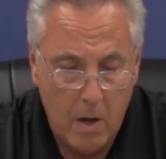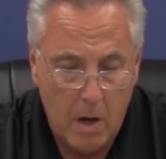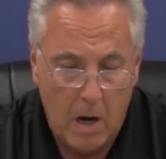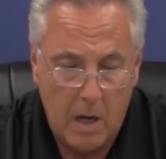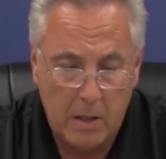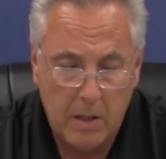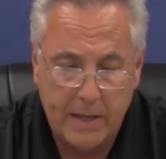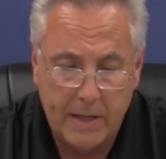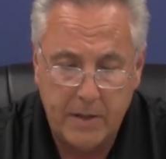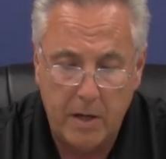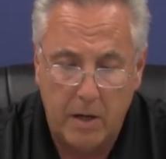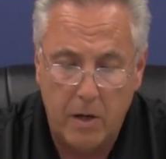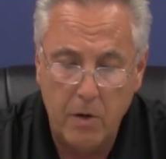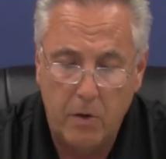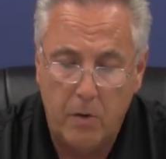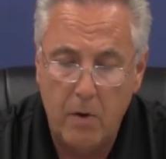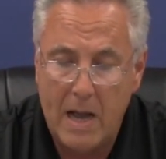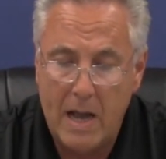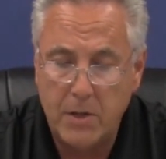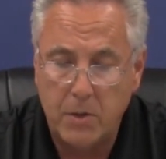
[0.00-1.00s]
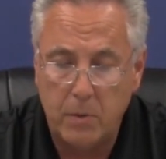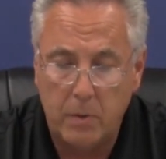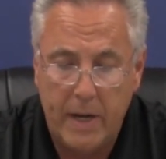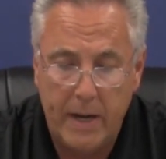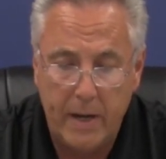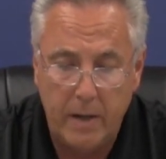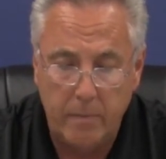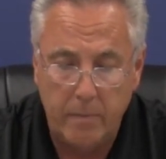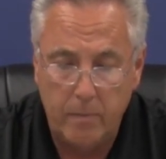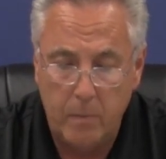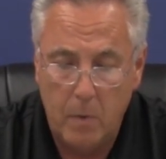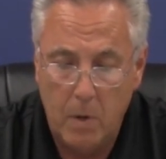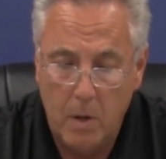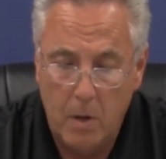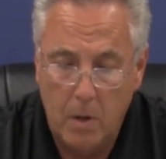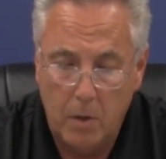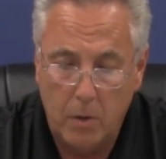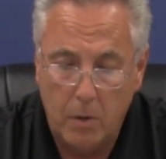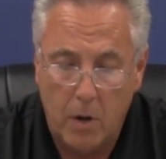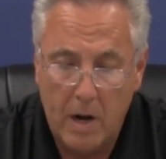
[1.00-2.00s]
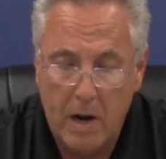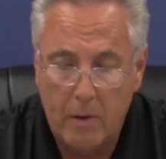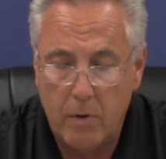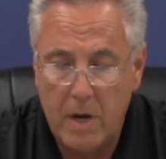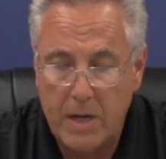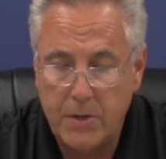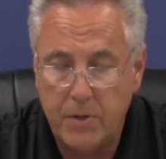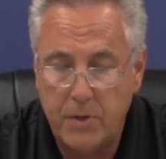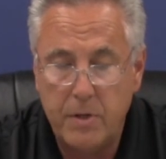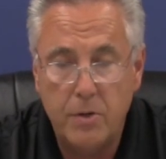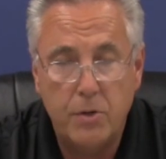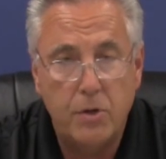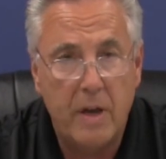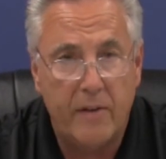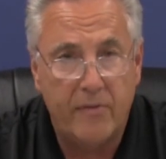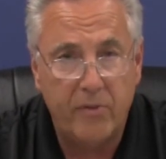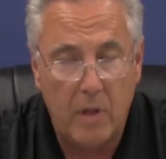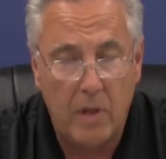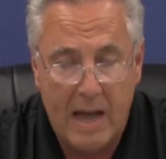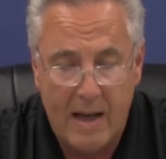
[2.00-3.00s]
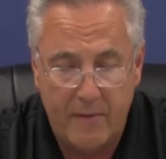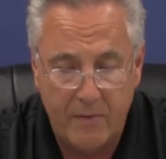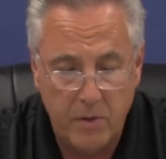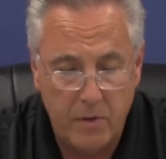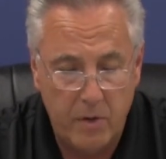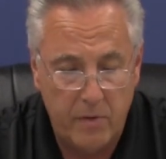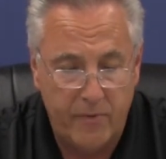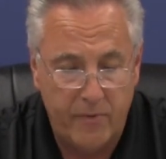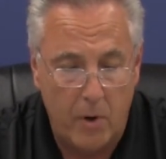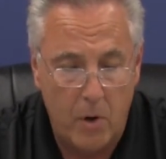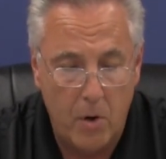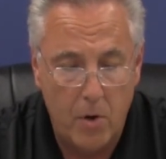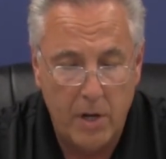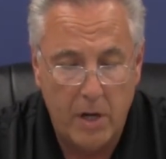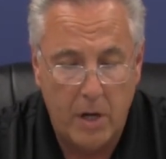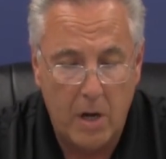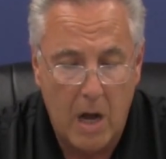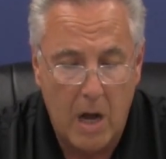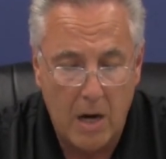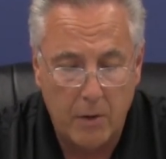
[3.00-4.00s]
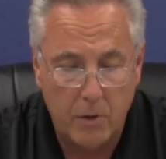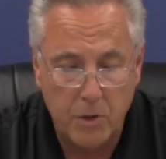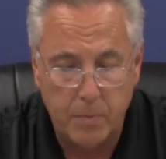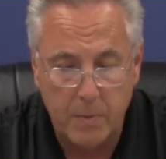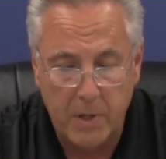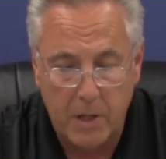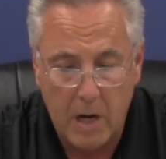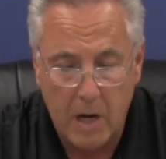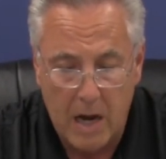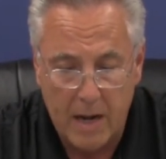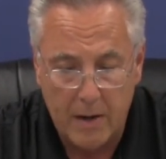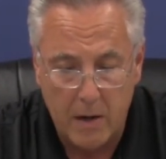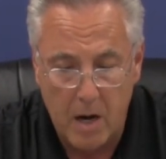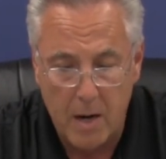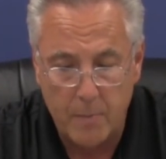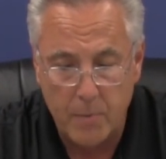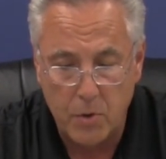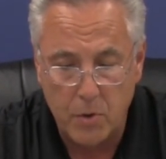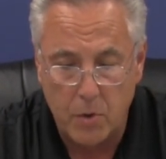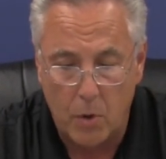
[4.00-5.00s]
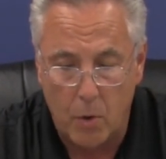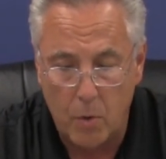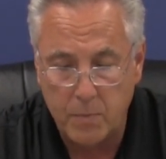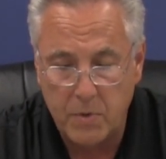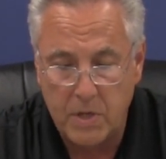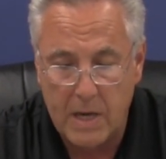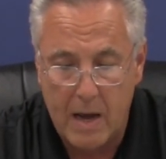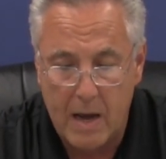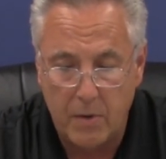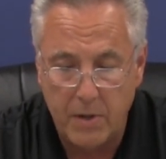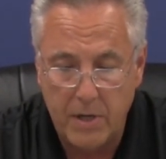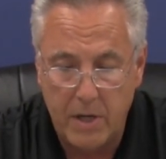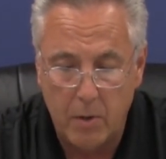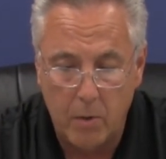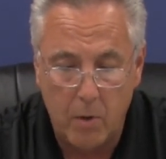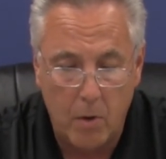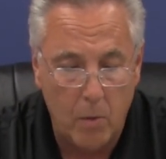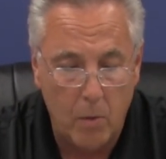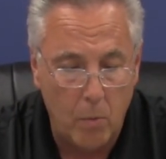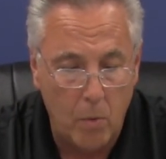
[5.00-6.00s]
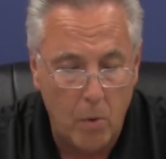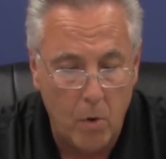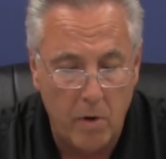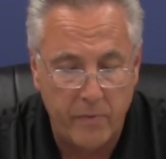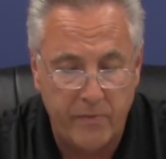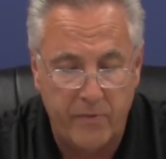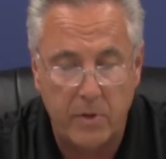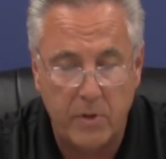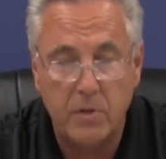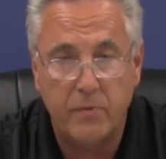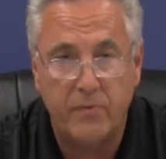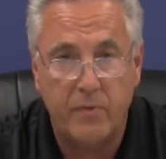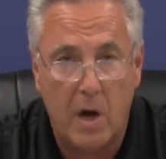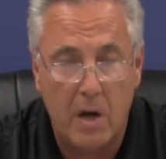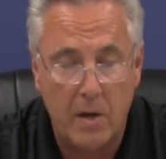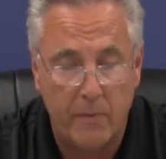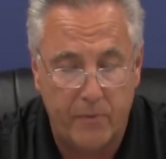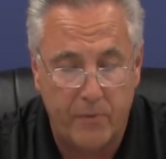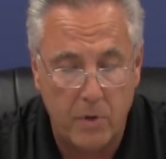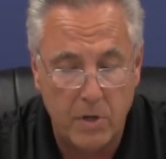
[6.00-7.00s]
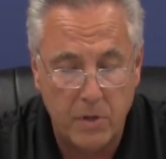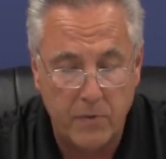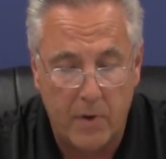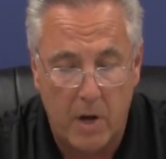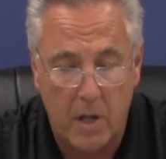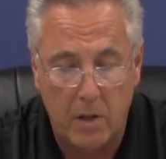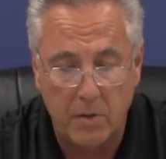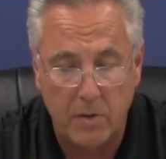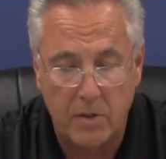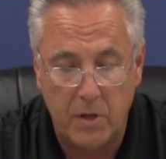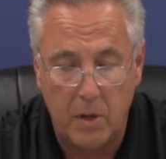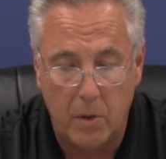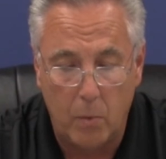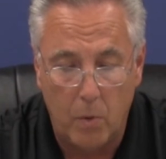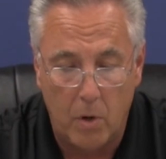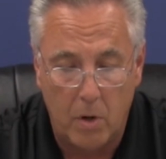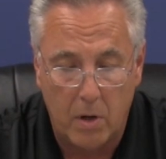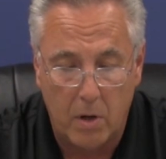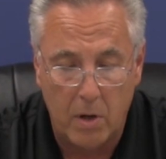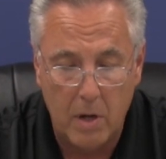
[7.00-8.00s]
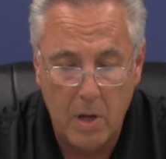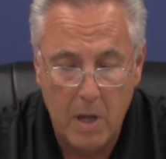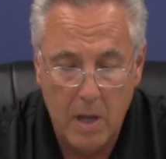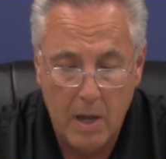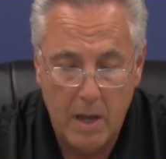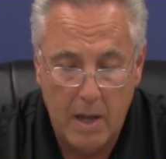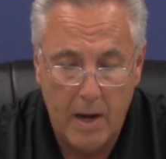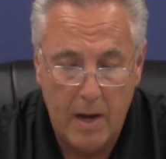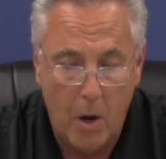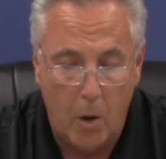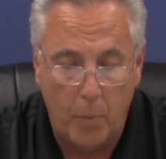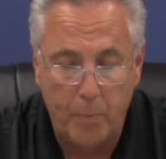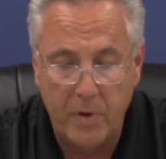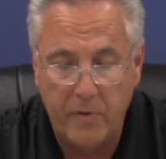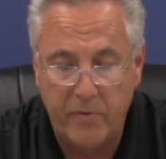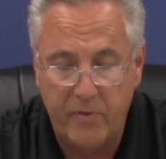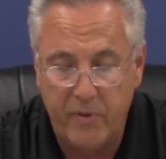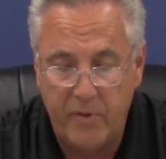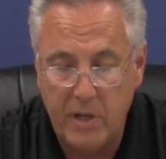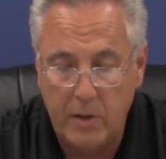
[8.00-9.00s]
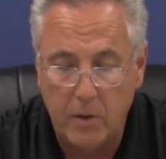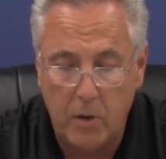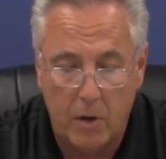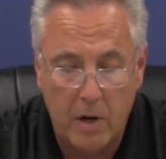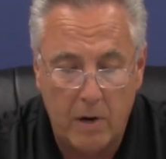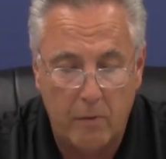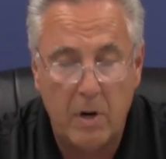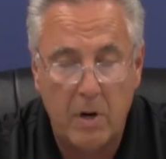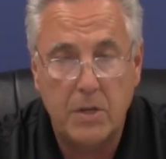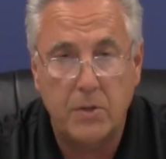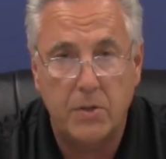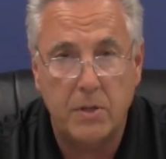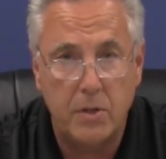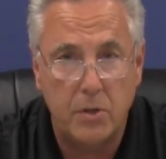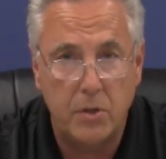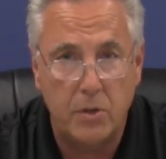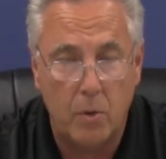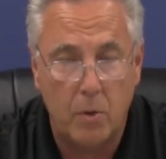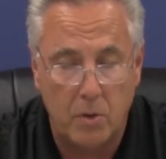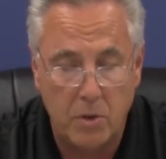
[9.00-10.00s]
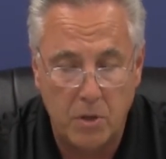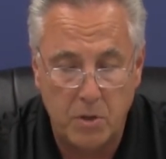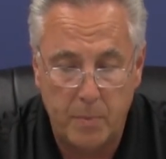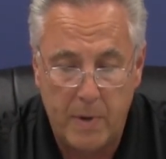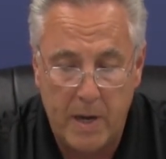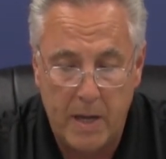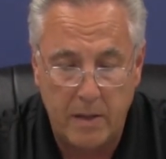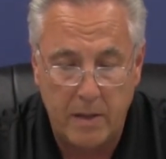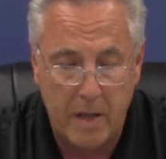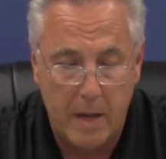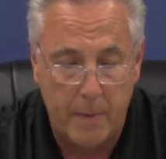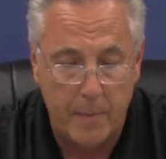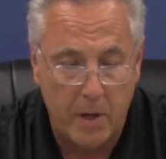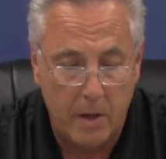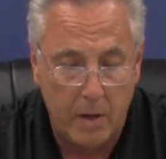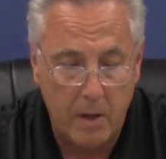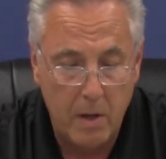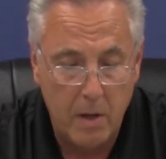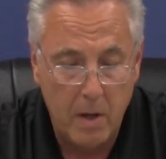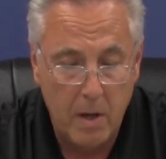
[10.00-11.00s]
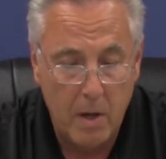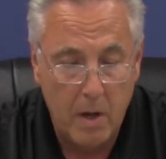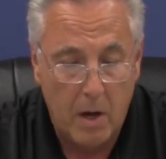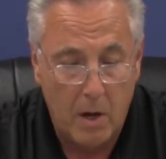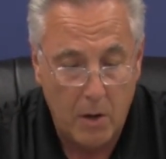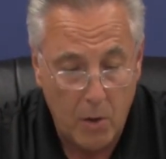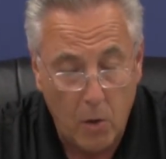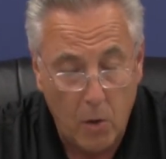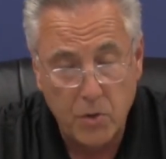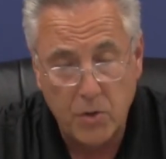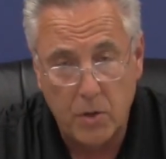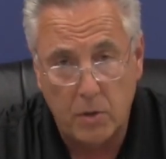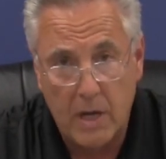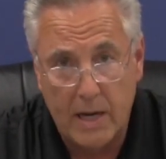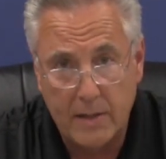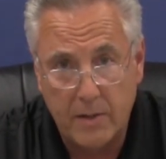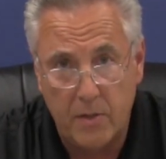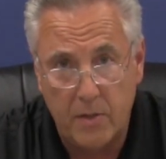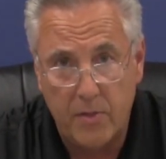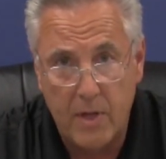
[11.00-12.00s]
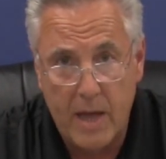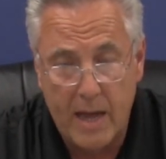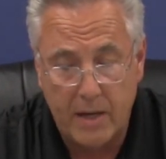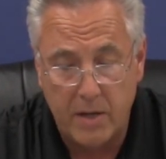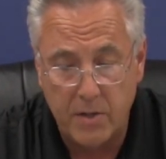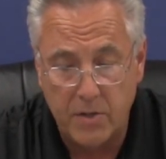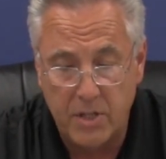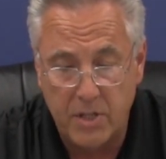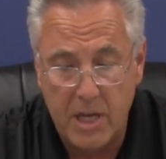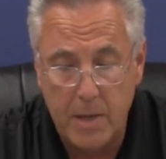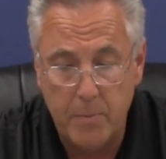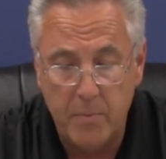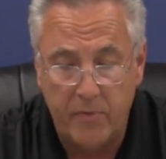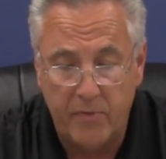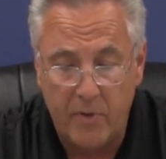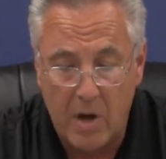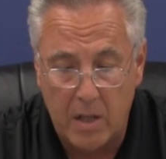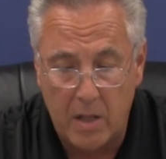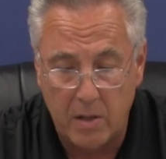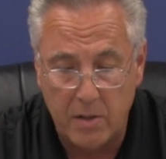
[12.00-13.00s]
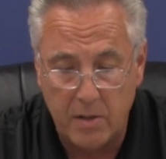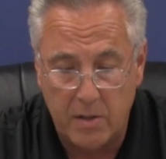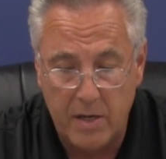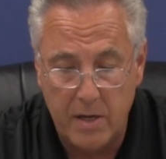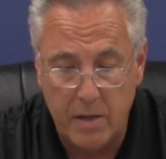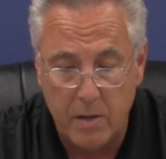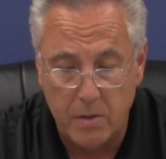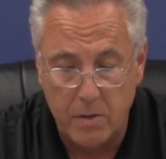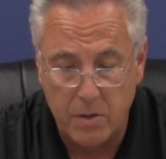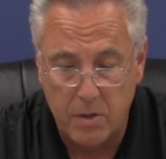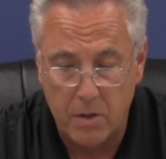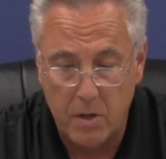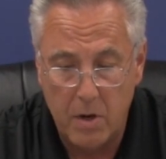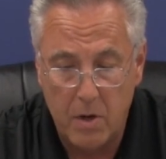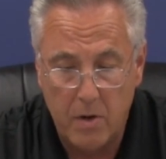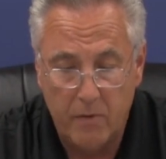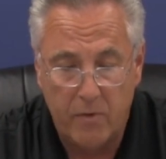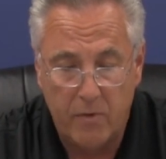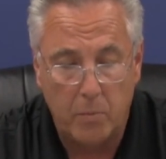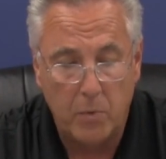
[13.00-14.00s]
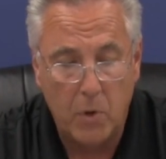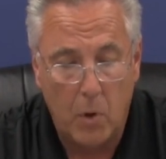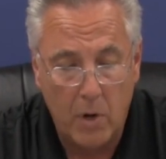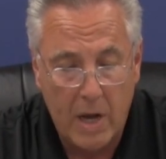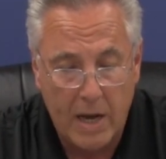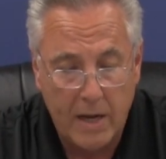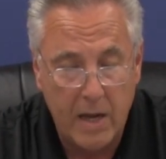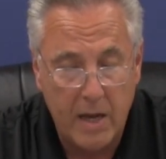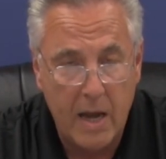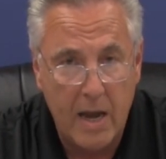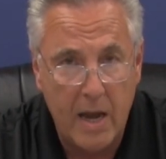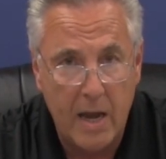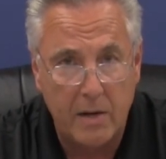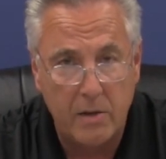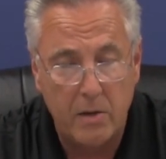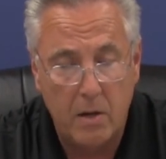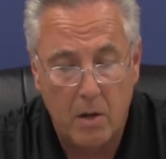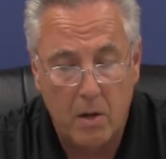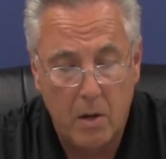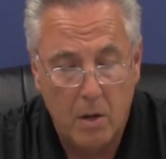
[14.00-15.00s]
I'd like to congratulate Lodi resident Jeff Lavender for earning Congressman Gottheimer's Hometown Hero Award for his volunteer work in helping feed Lodi residents during this pandemic. I'd also like to thank his team of volunteers from Lodi Can,